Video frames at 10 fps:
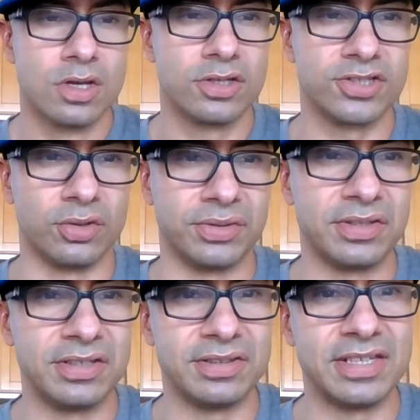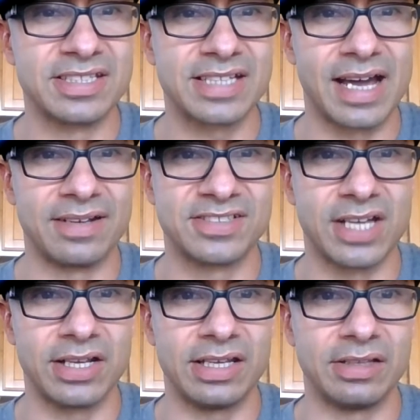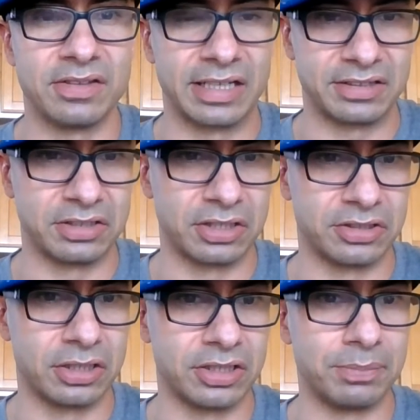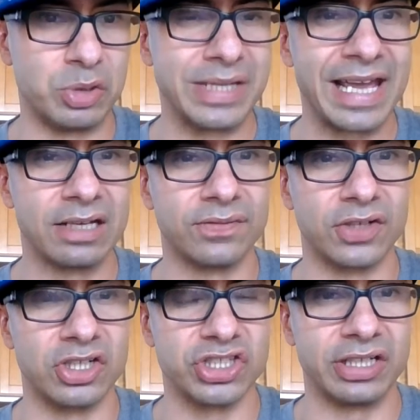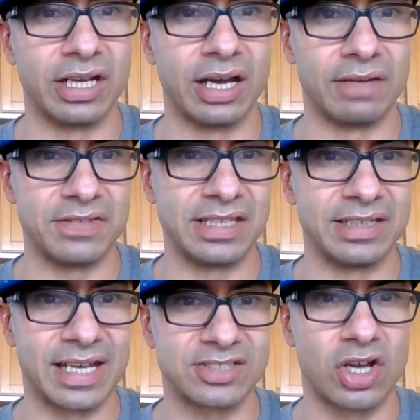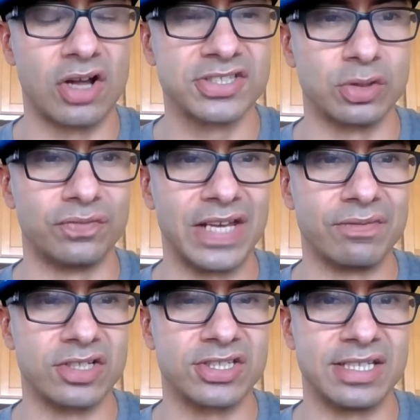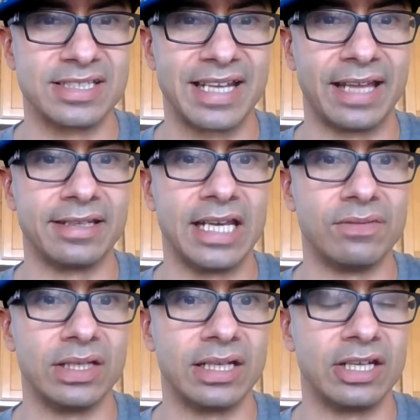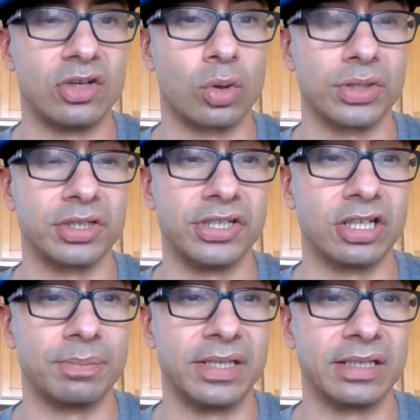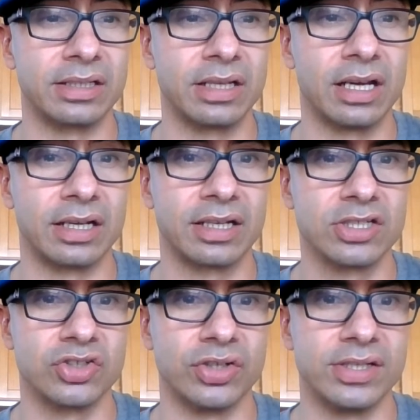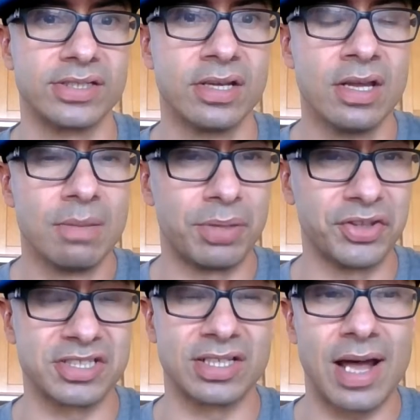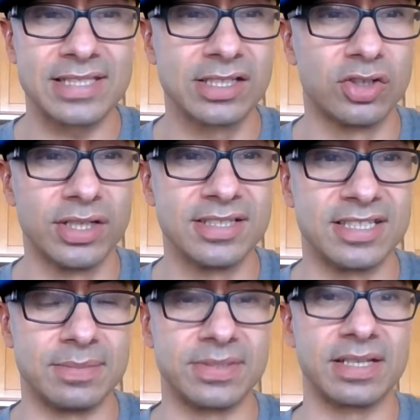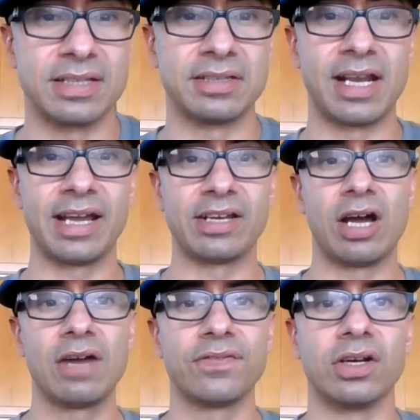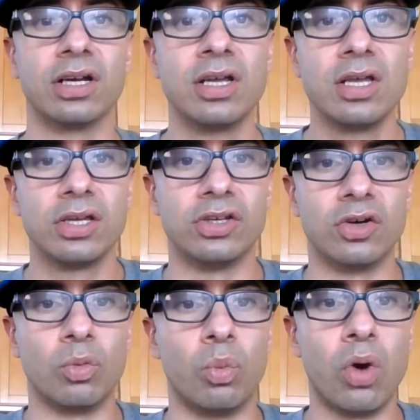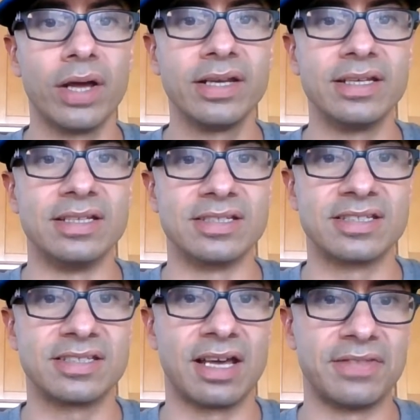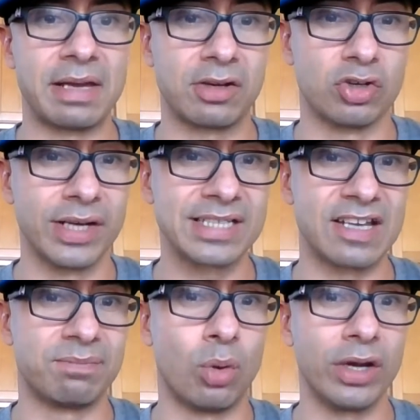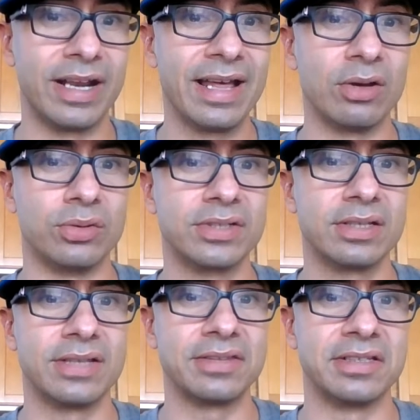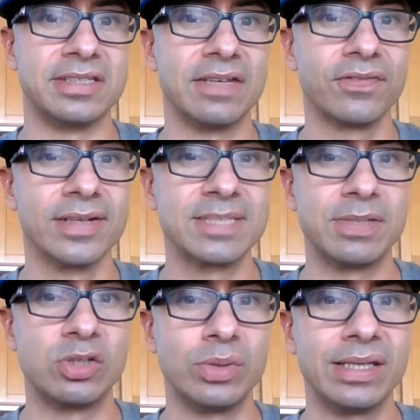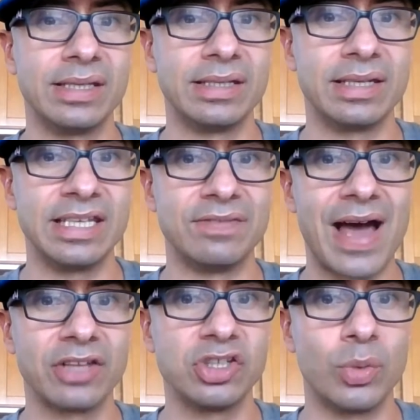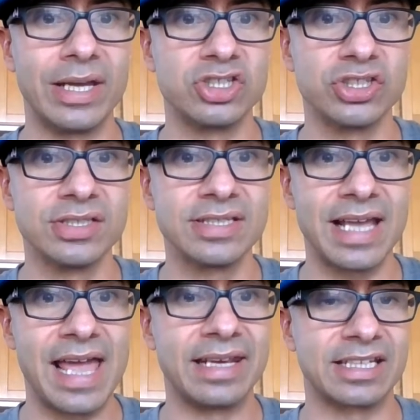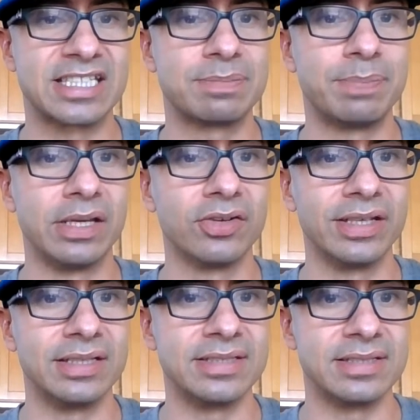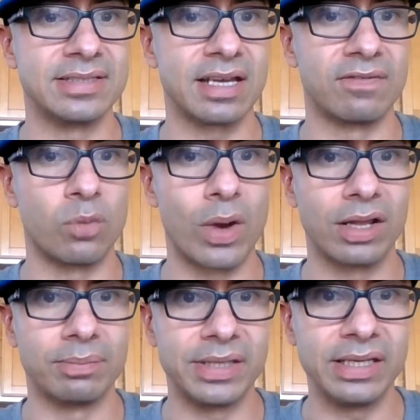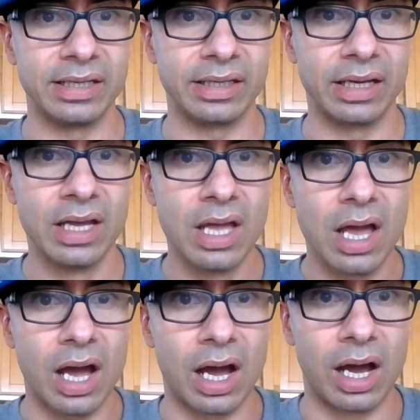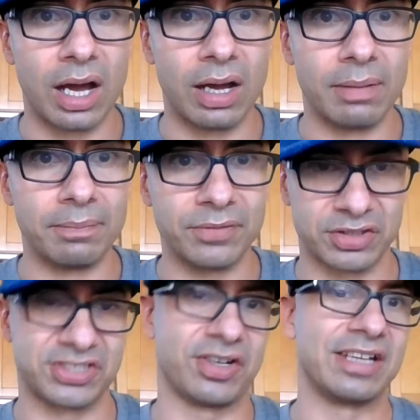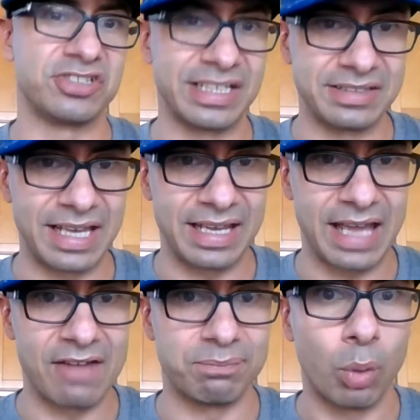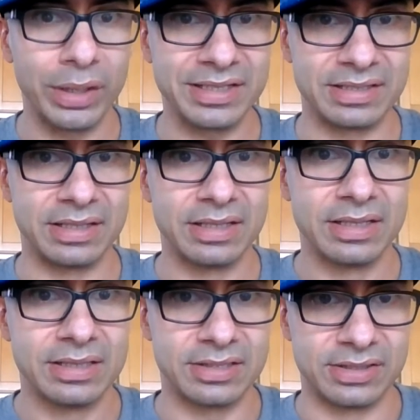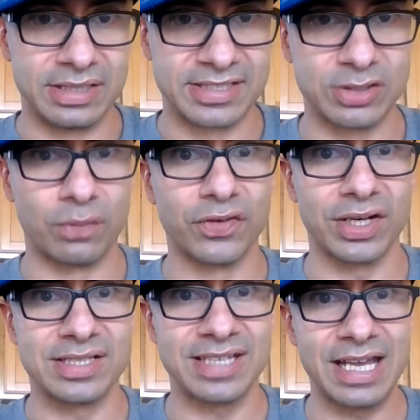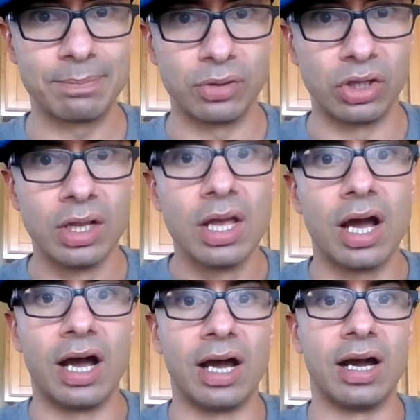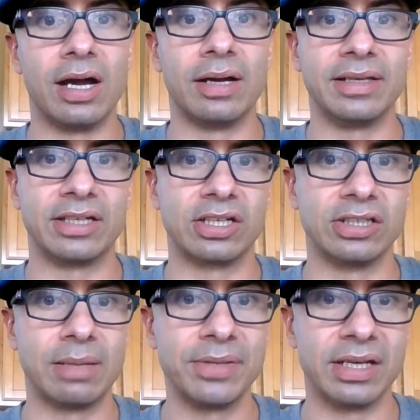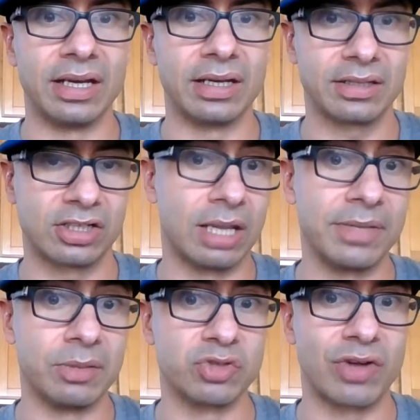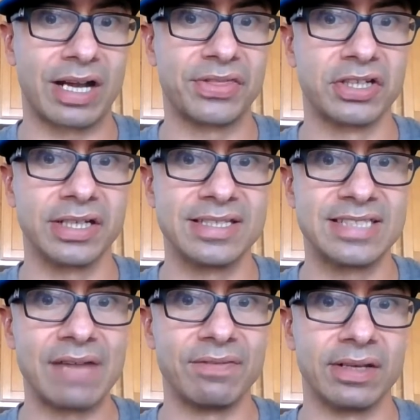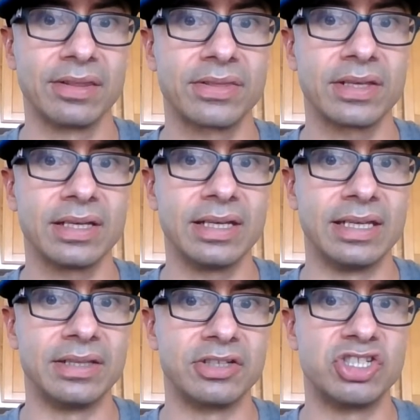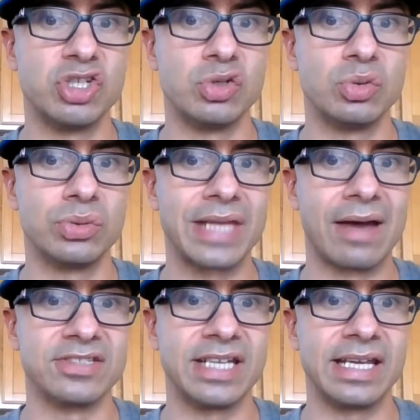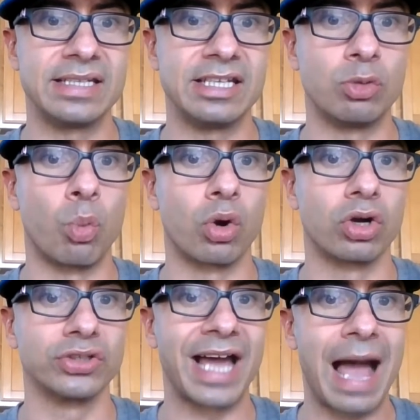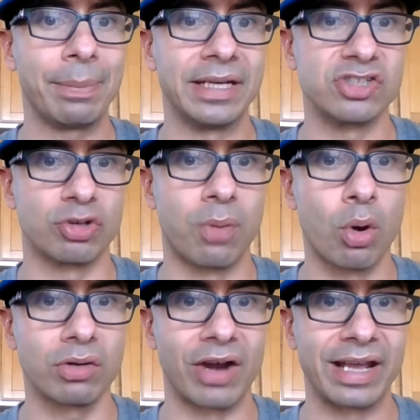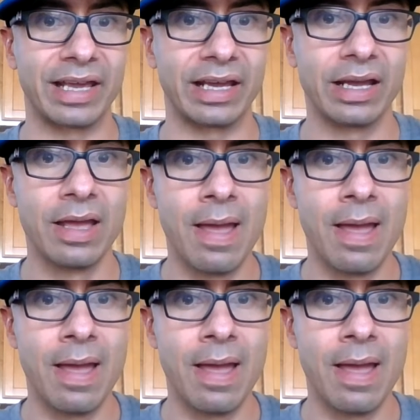So this kind of study, like the, the, the, Bhutan version of the index, also favors these Scandinavian and Northern European uh, countries. But there's lots of criticisms that I could offer. You know, one is uh, that critics have pointed out that the difference between evaluations and experiences of well-being, um, or sorry, I should say they have pointed to these. So, for example, uh, in Colombia, Colombia was ranked 37th in the 2018 World Happiness Report ranking,